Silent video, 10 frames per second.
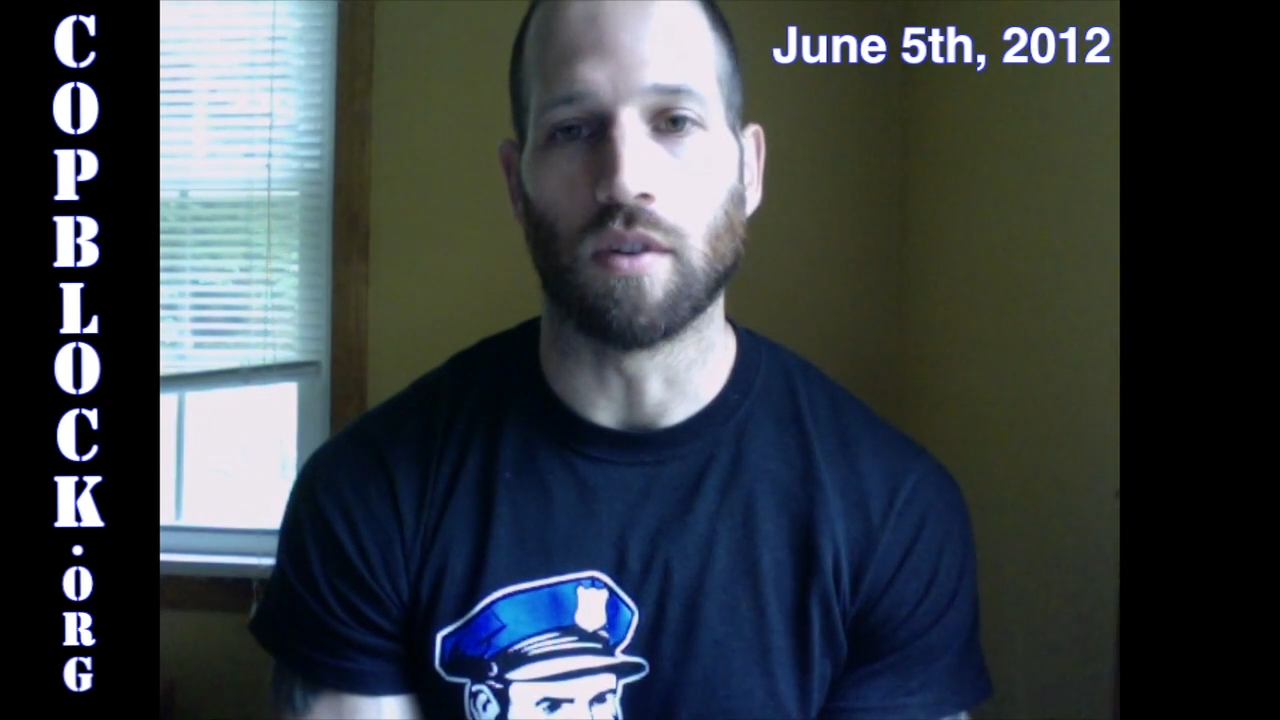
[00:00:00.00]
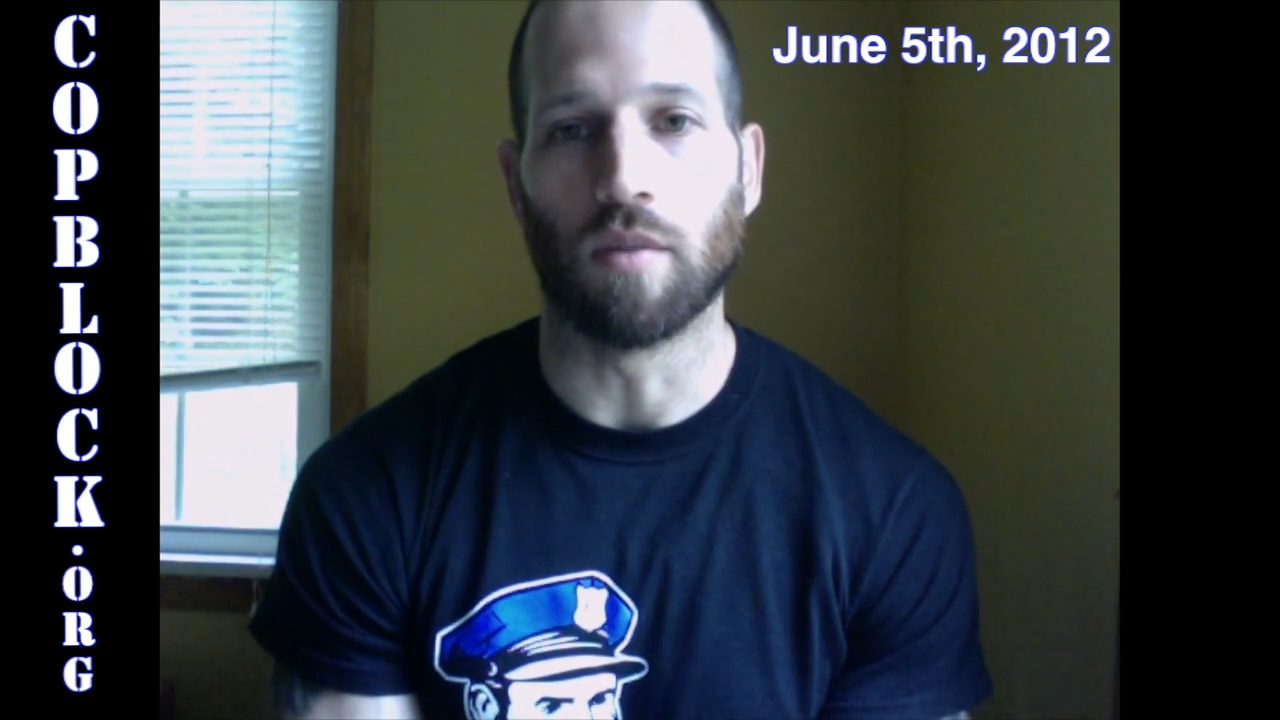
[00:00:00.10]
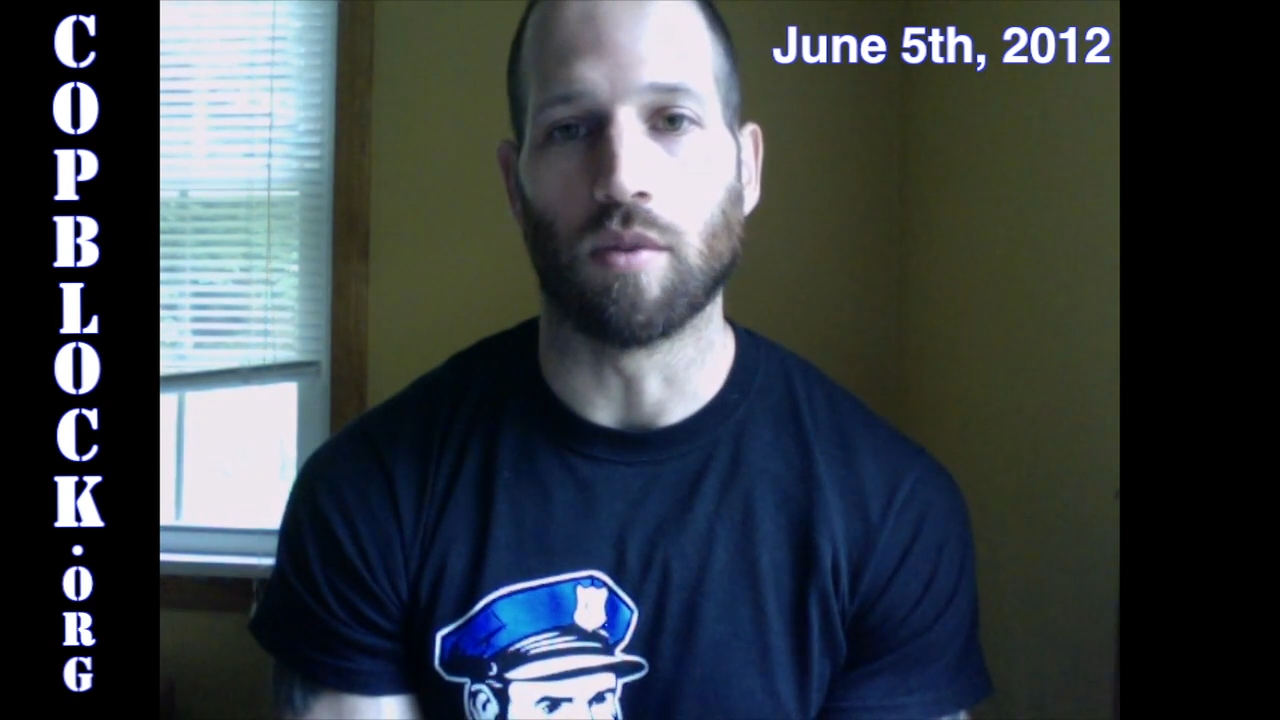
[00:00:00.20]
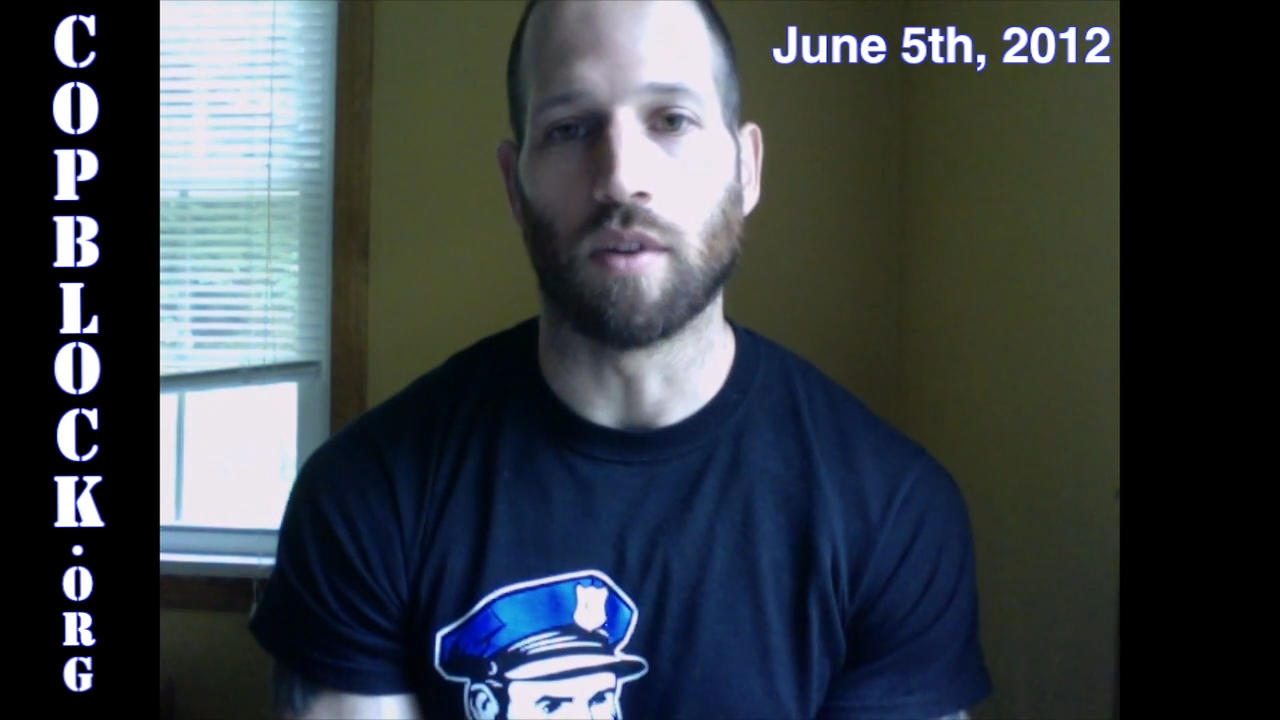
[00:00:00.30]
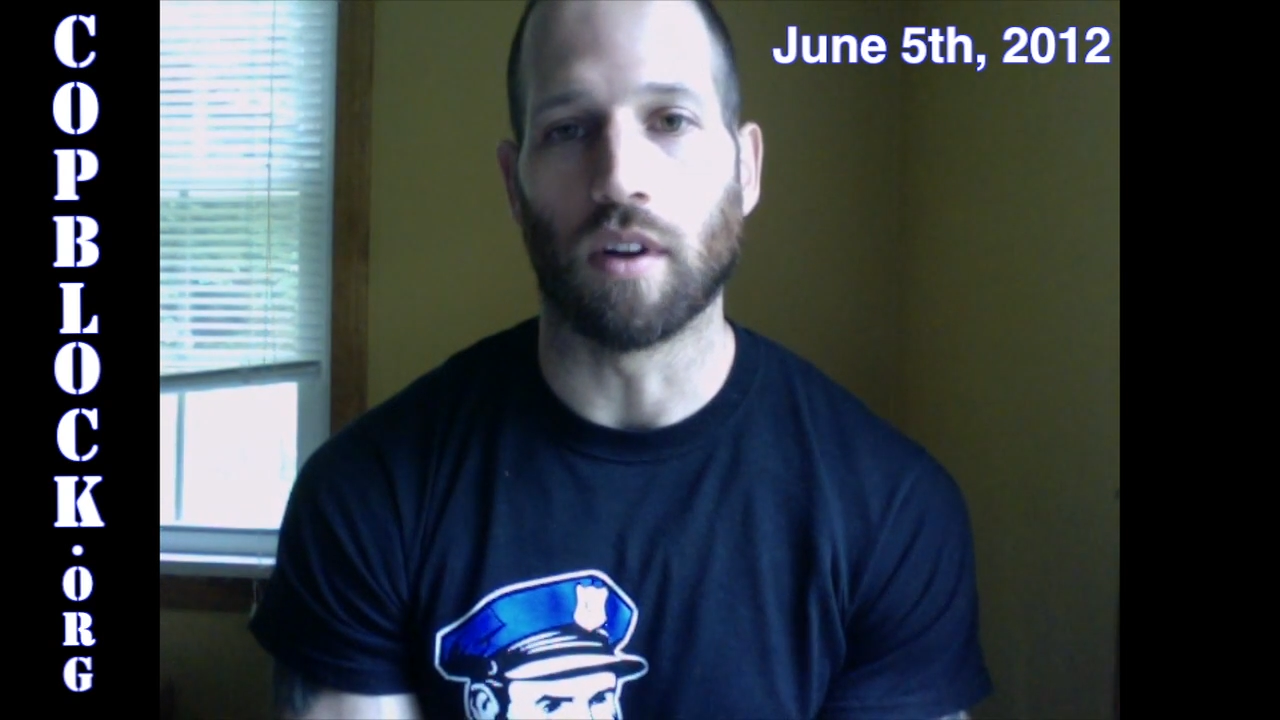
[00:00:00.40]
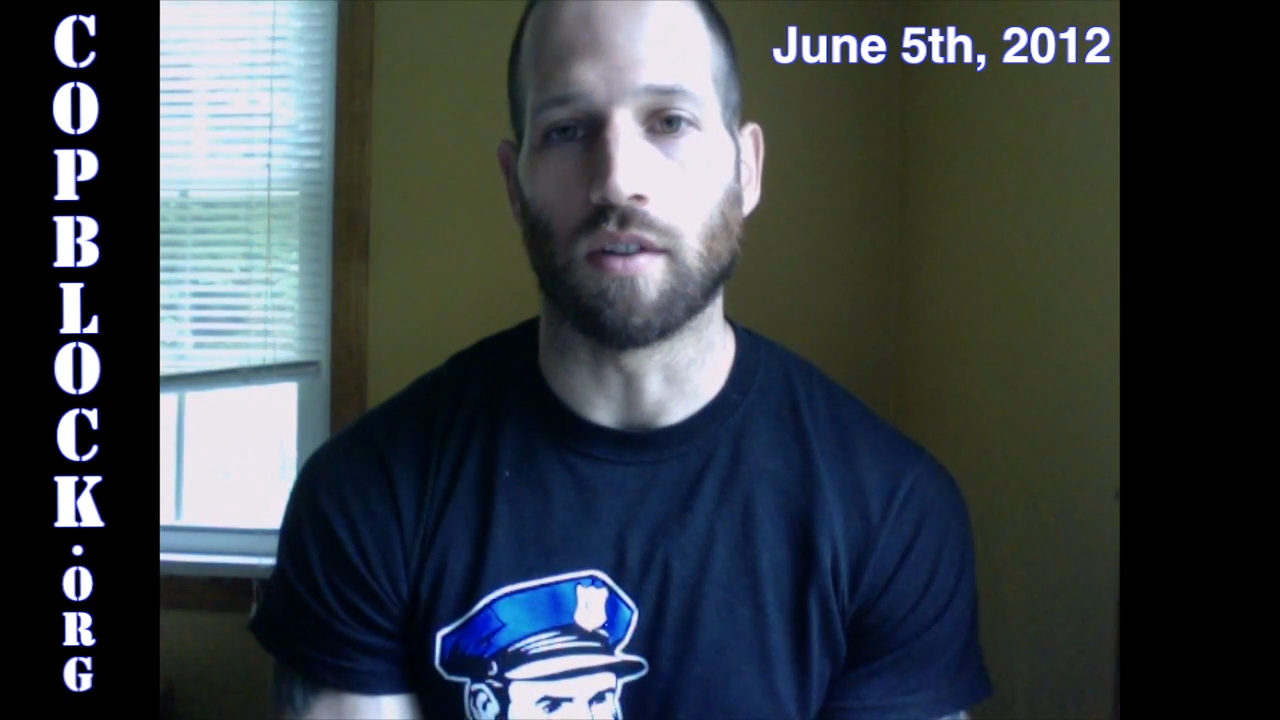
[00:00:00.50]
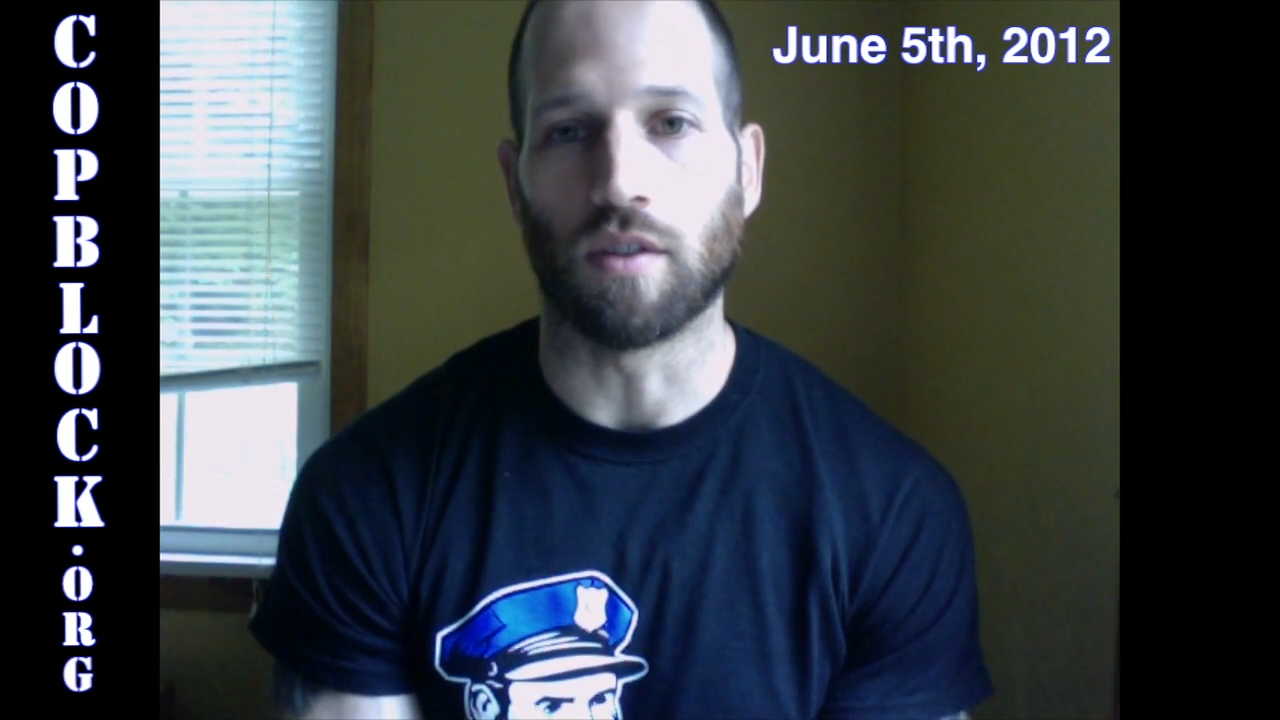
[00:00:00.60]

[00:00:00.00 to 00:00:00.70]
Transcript: to protect